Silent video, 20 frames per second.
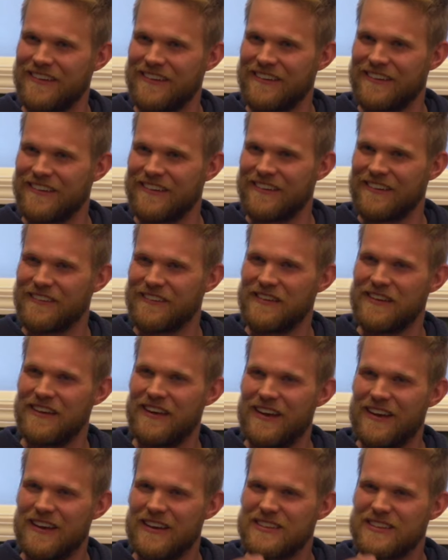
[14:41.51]
Or
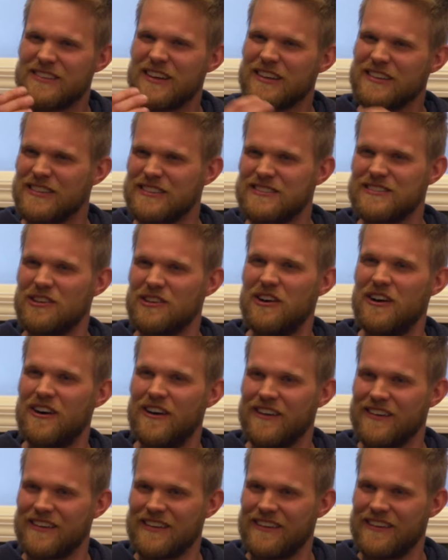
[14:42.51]
it's like this
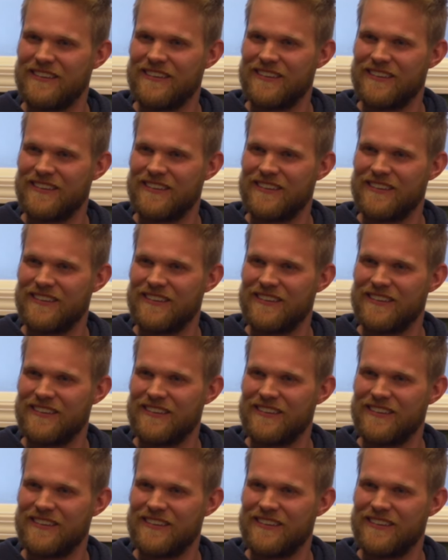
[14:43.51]
dog.